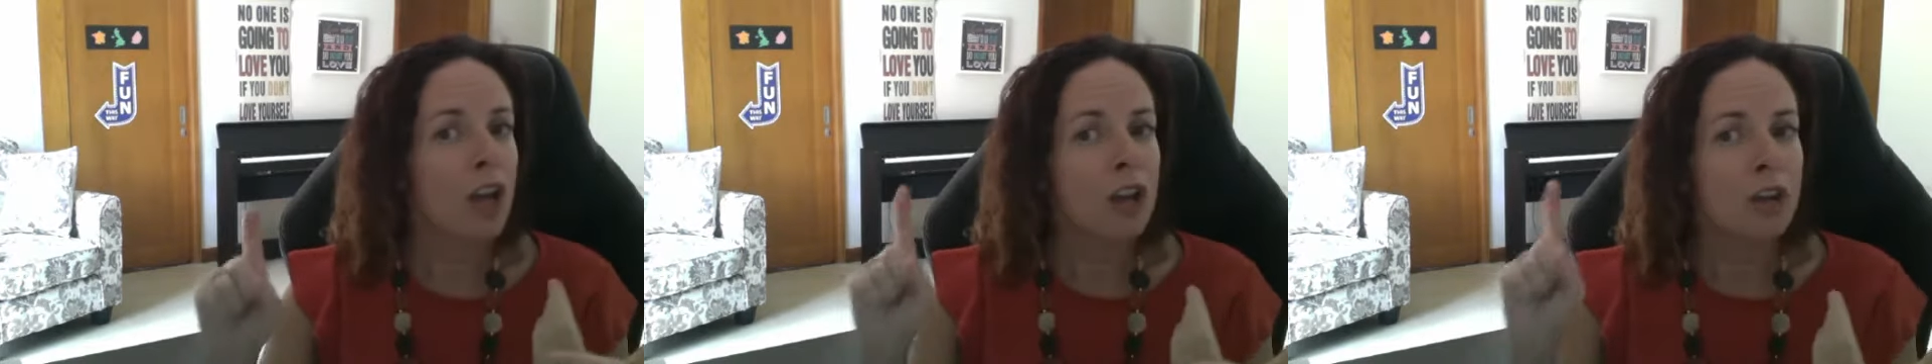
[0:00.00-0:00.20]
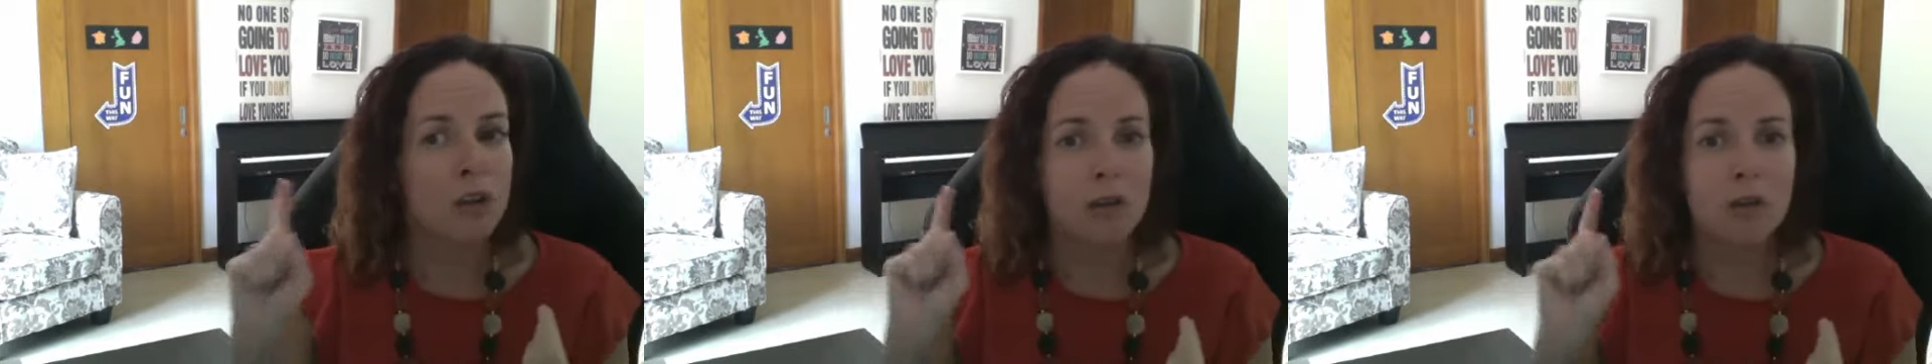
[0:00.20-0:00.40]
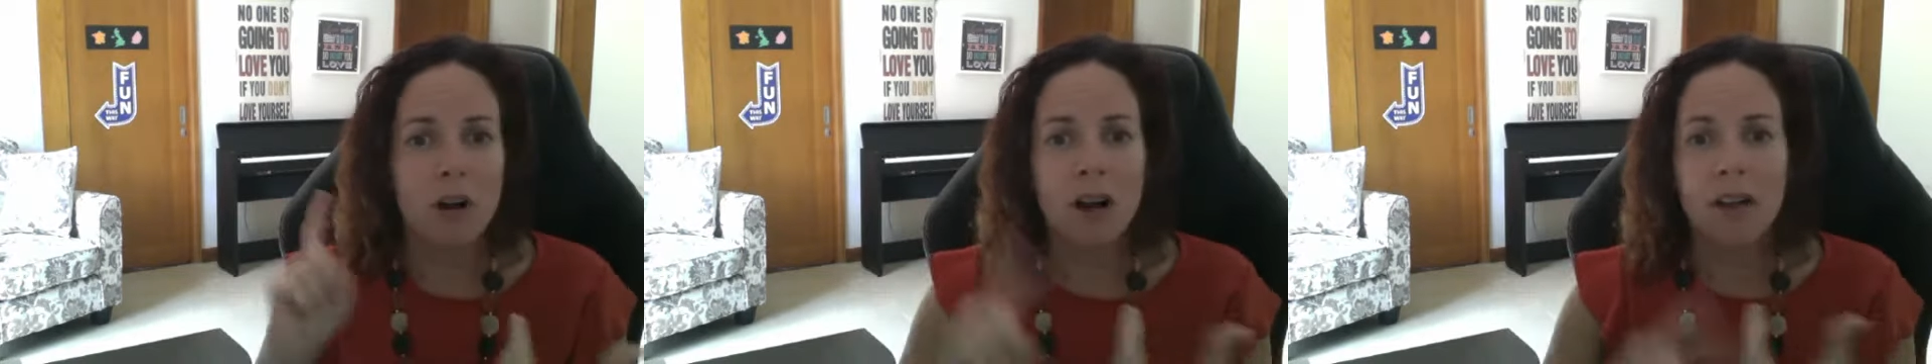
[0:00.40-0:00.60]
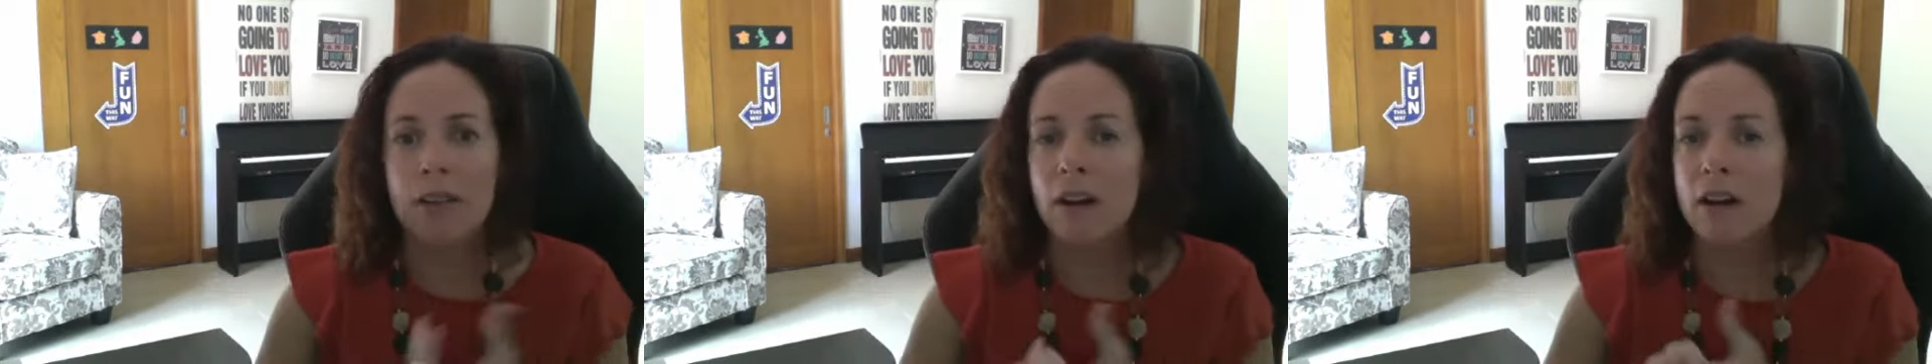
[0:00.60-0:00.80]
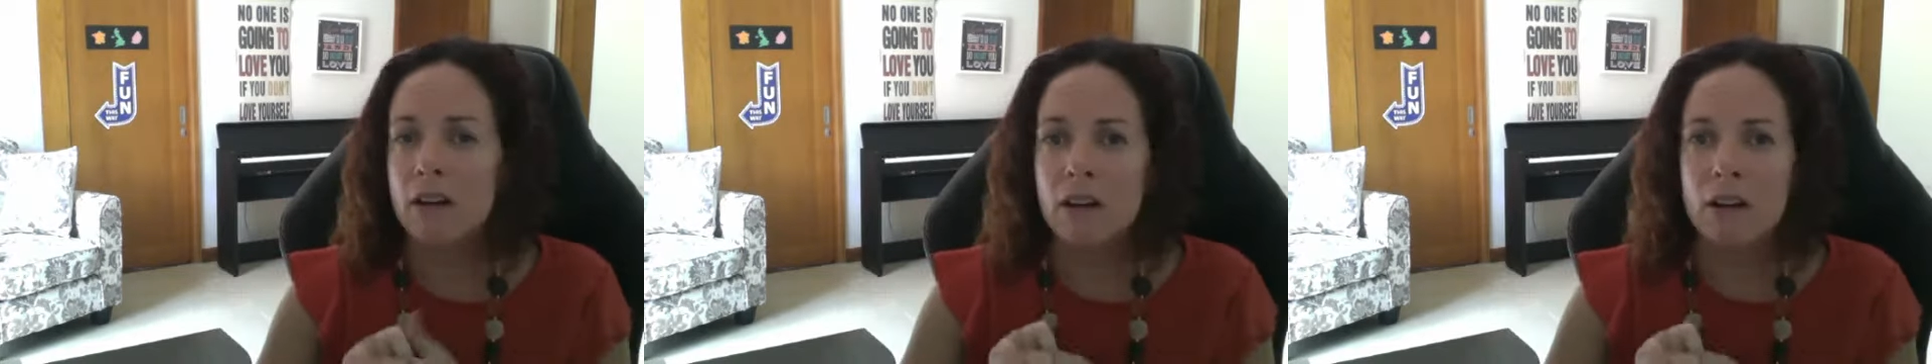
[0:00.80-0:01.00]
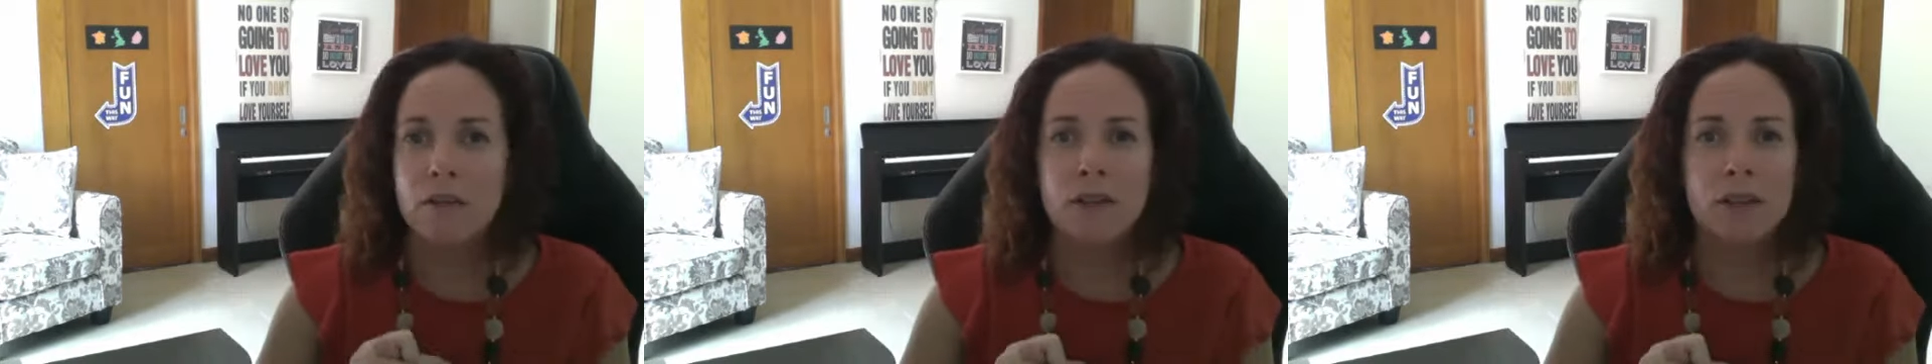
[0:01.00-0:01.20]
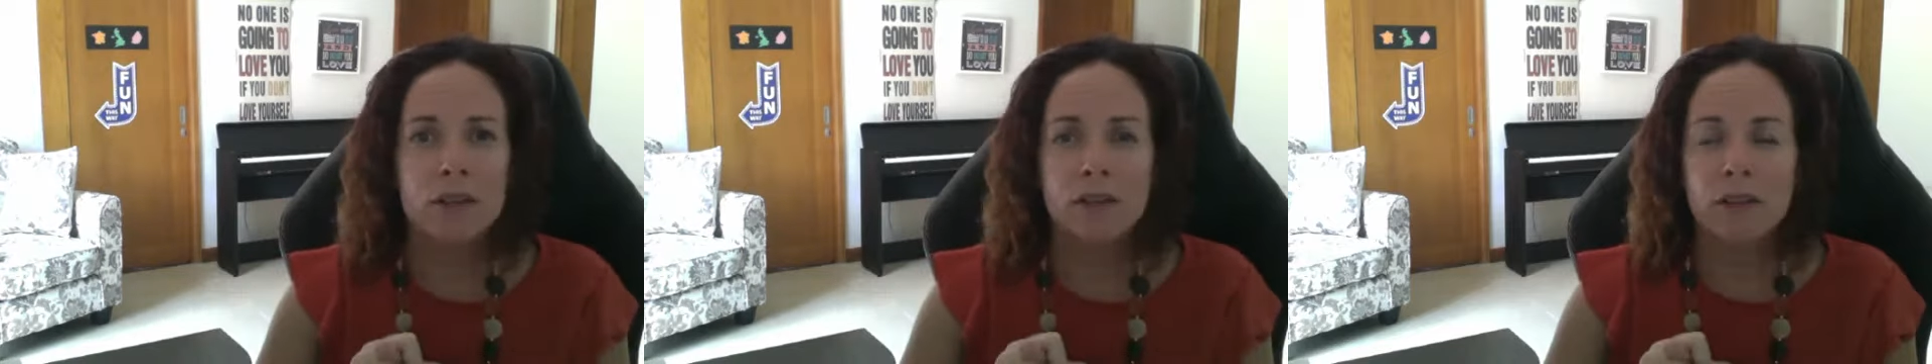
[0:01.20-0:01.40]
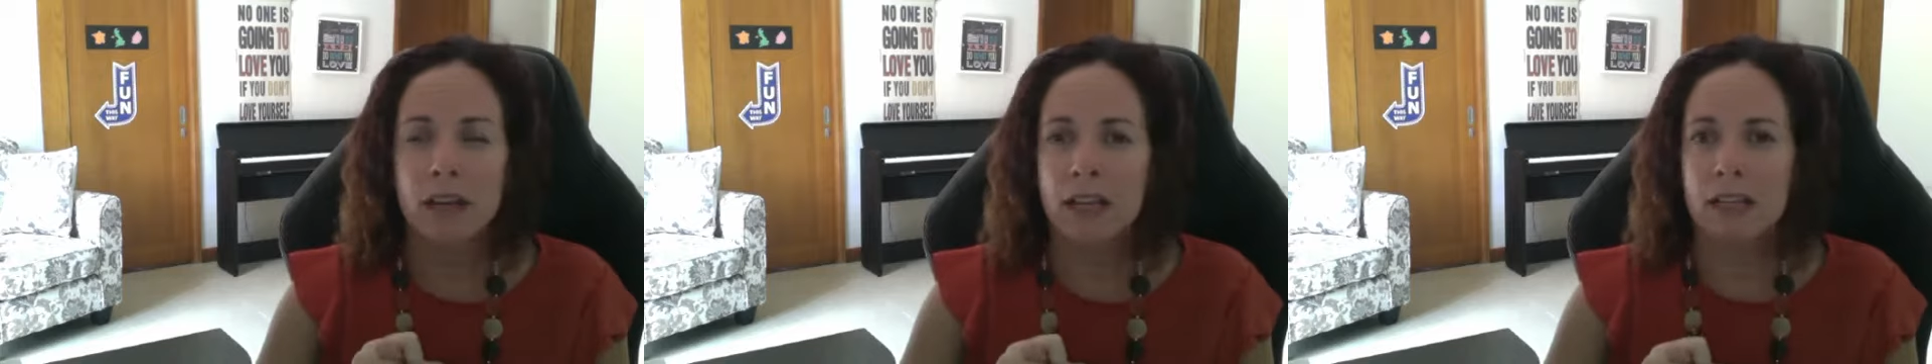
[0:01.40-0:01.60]
your other half in
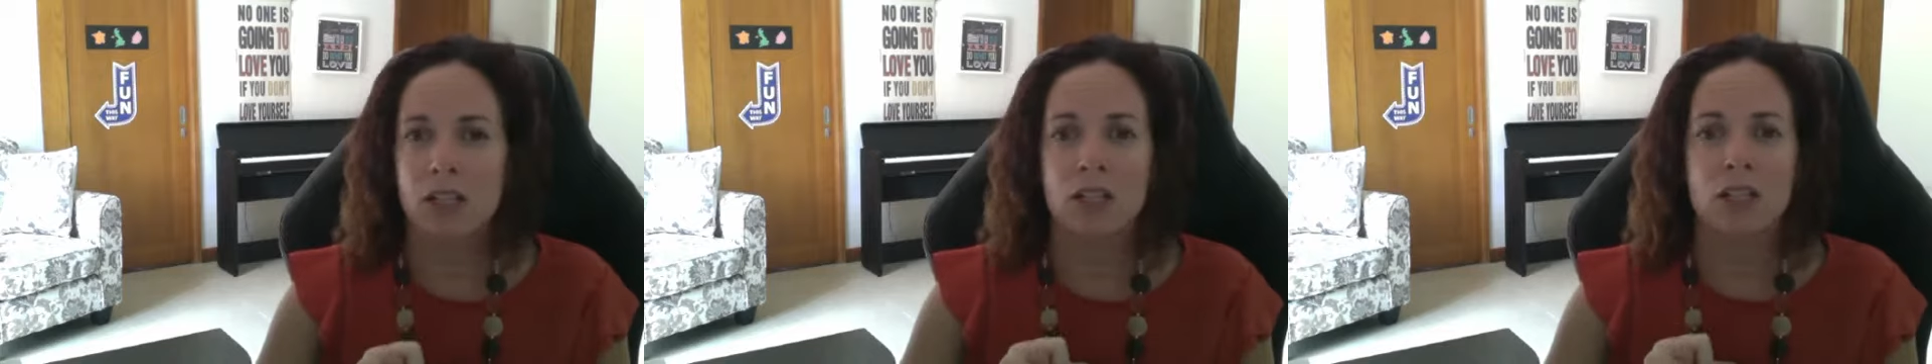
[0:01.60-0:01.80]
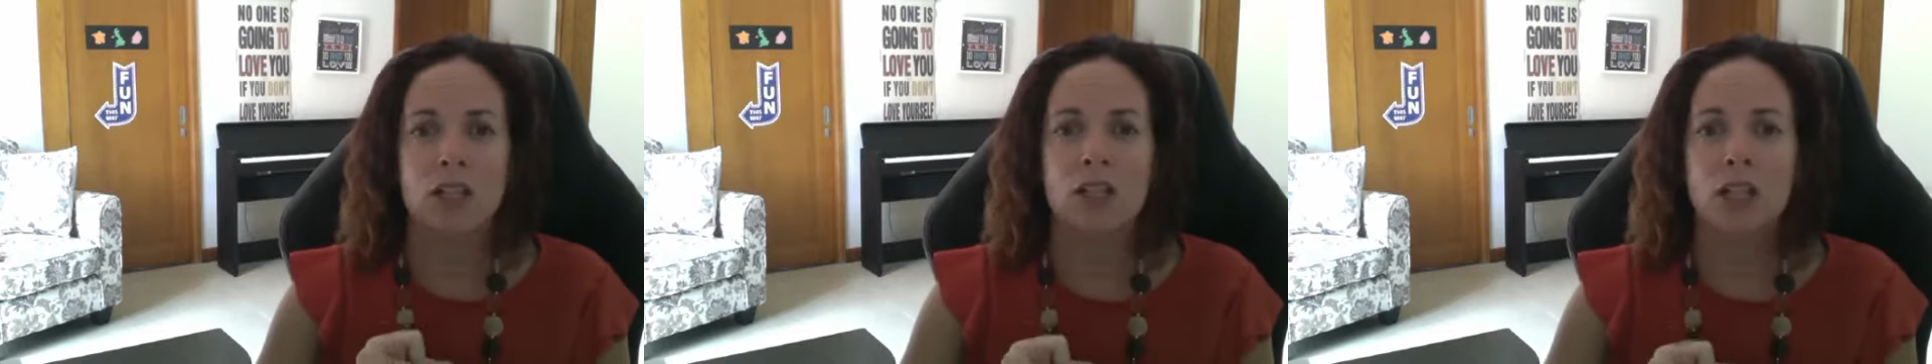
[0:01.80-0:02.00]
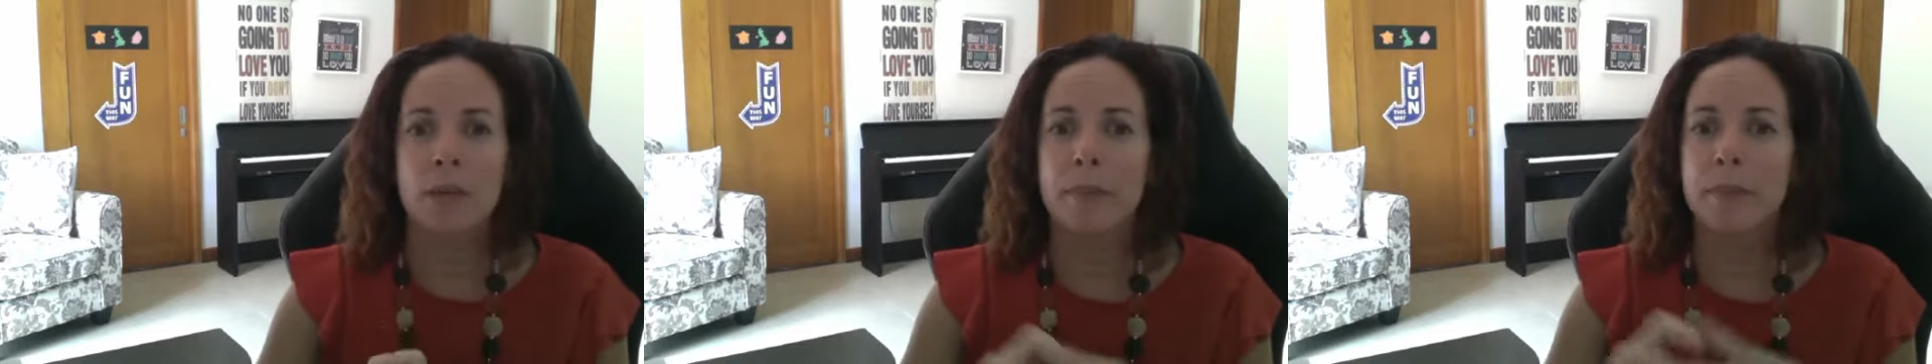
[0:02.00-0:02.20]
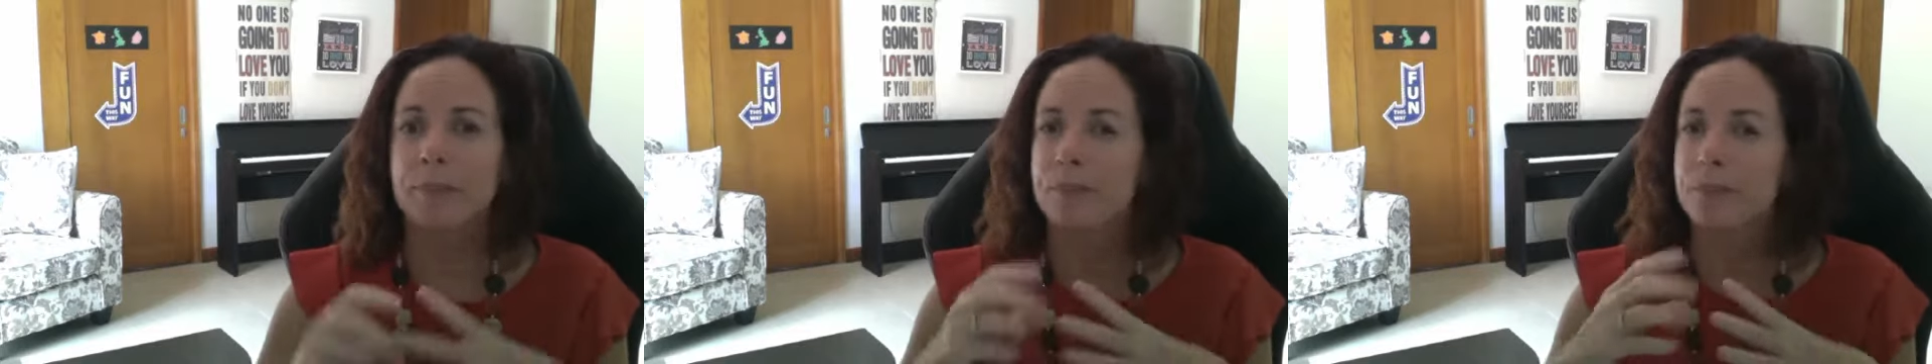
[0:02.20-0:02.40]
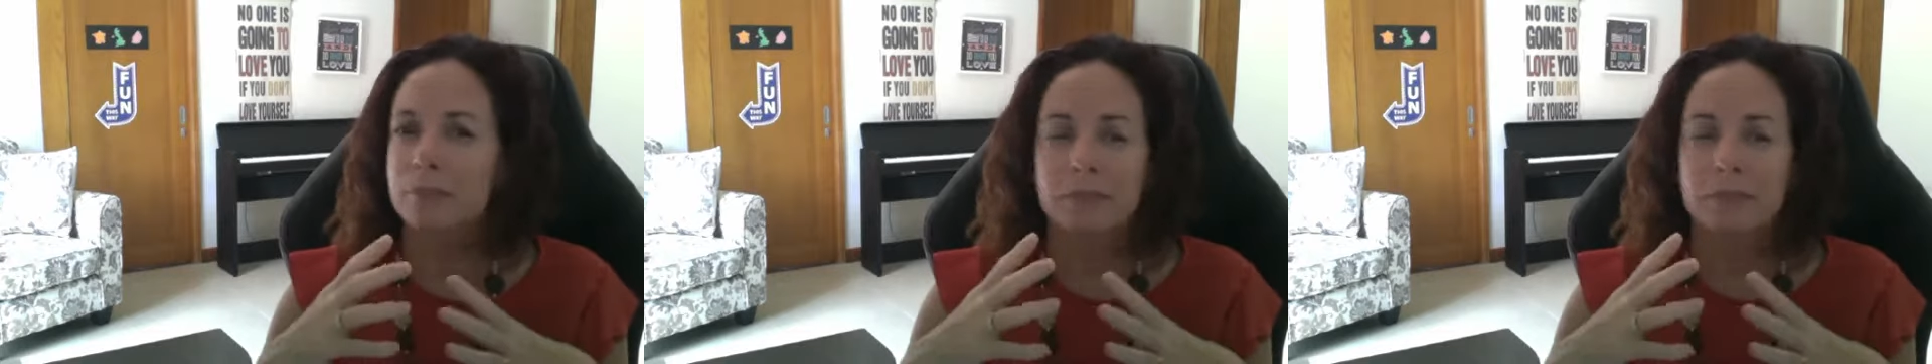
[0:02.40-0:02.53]
your relationship.